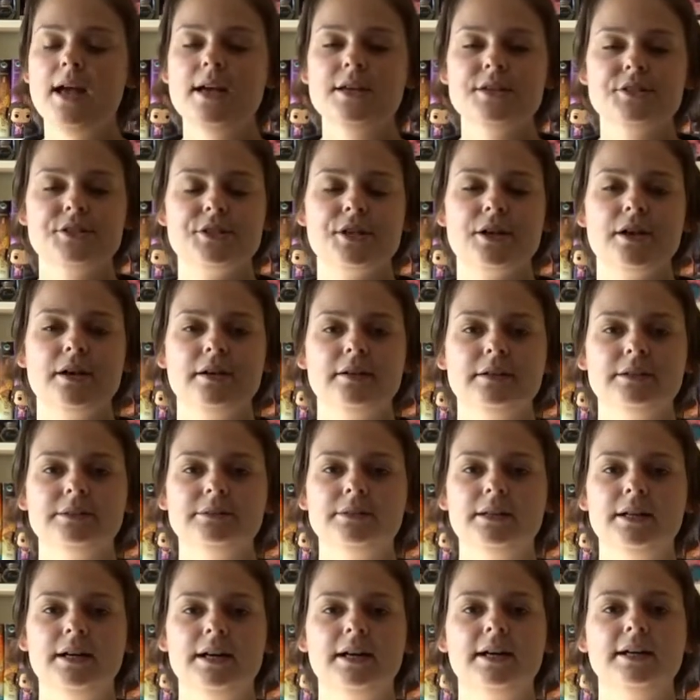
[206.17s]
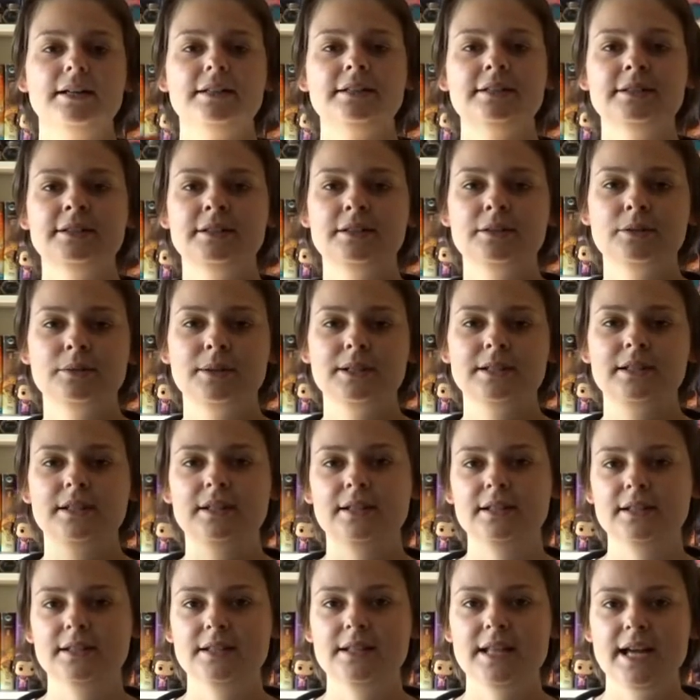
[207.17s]
So I don't know why they
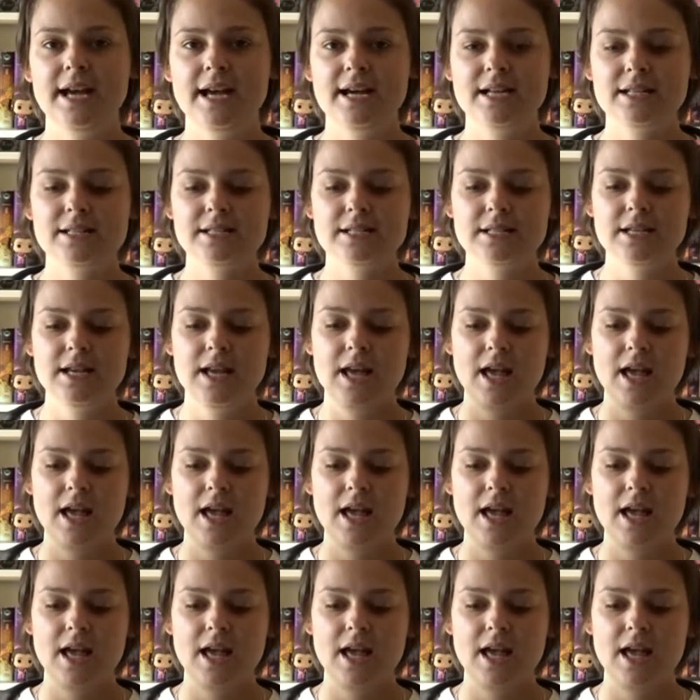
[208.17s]
did that.